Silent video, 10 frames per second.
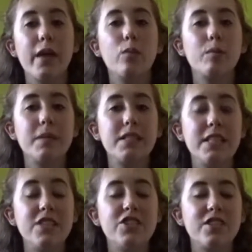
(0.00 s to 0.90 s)
they will be
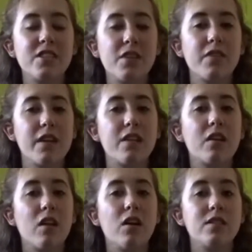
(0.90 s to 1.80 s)
teaching stuff in the
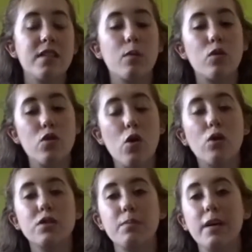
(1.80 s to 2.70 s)
class that will
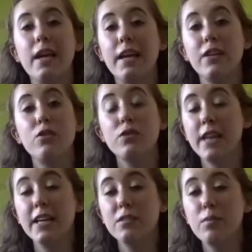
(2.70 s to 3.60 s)
not be in your
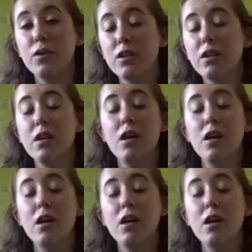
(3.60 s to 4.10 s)
textbook.